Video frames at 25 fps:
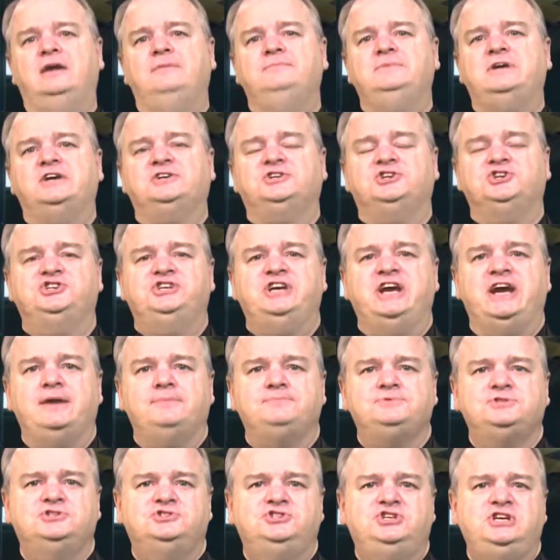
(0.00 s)
I'm Dr.
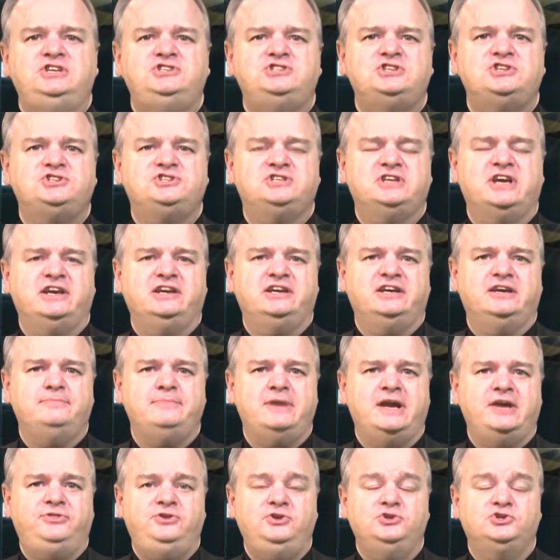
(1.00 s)
Chaps. Jesus said
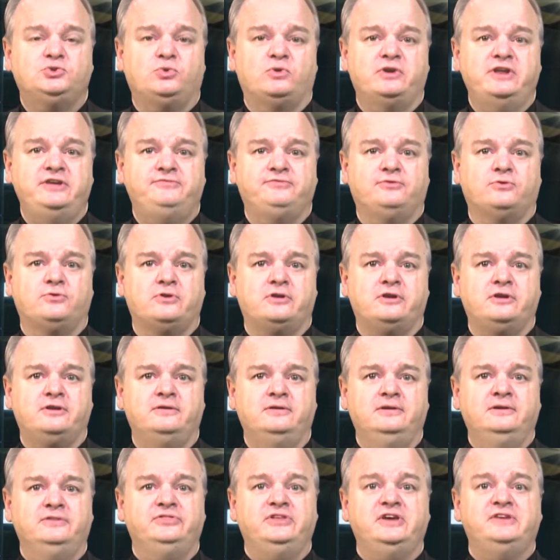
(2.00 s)
in Matthew 24
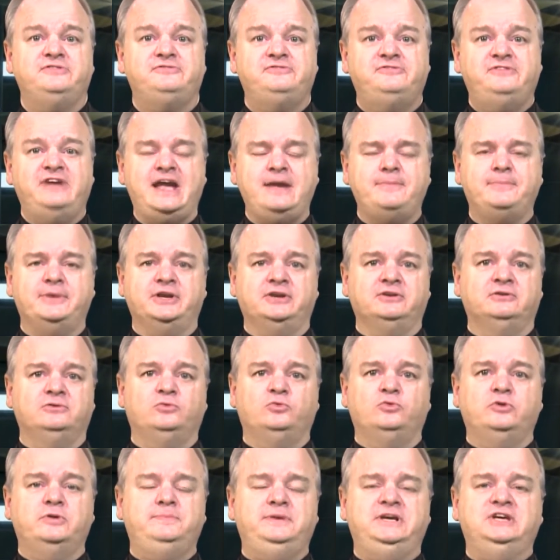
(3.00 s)
that famine
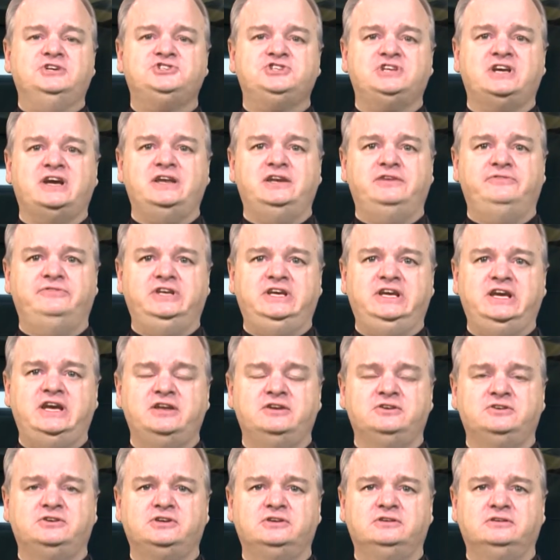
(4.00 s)
would be a sign of the
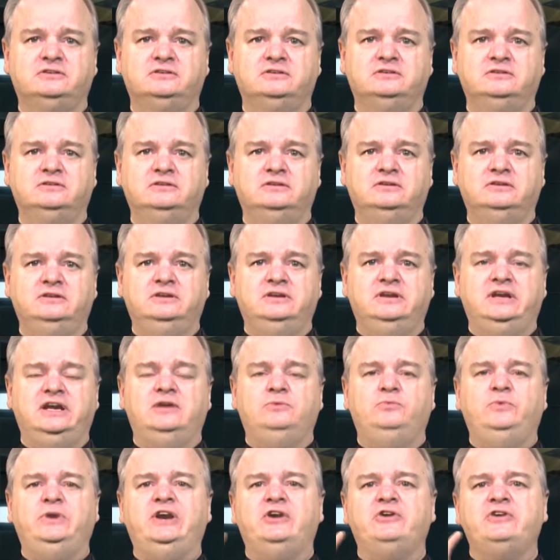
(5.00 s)
end.
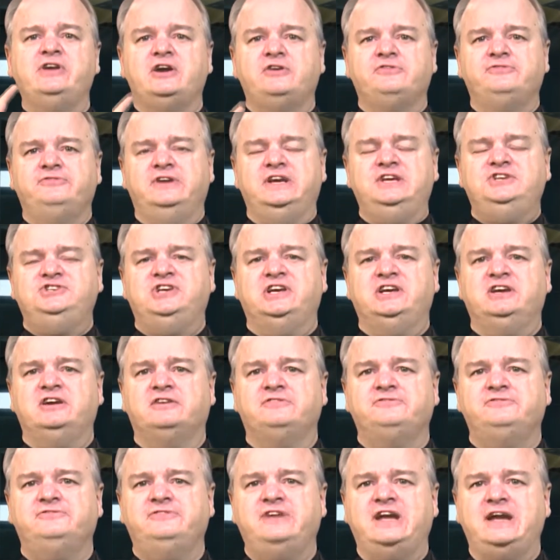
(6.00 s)
And we are now facing
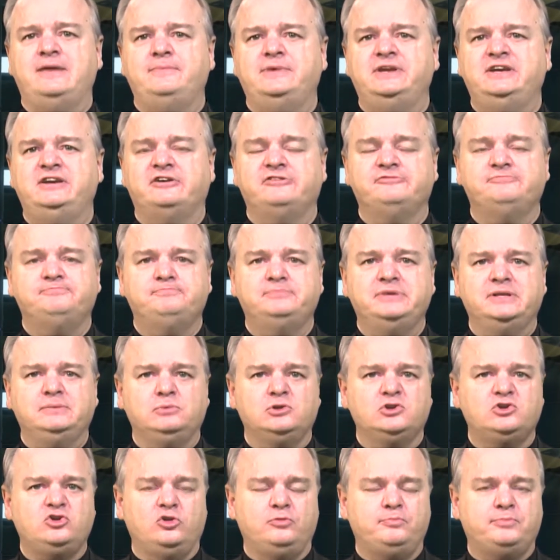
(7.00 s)
a famine of
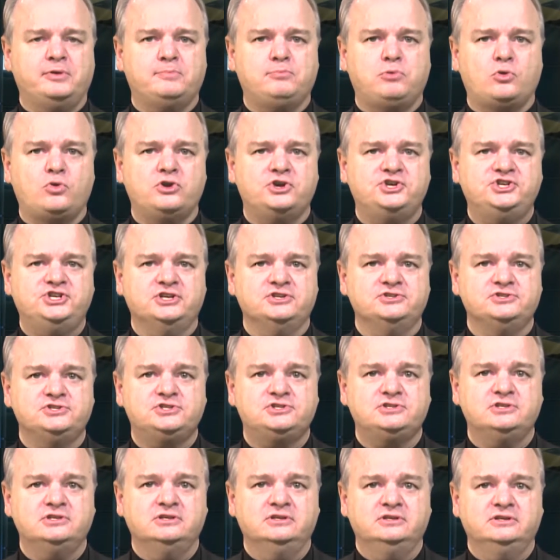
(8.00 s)
biblical
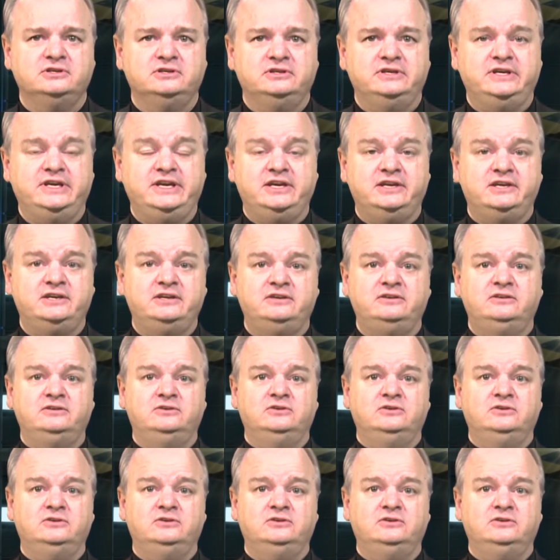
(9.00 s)
proportions in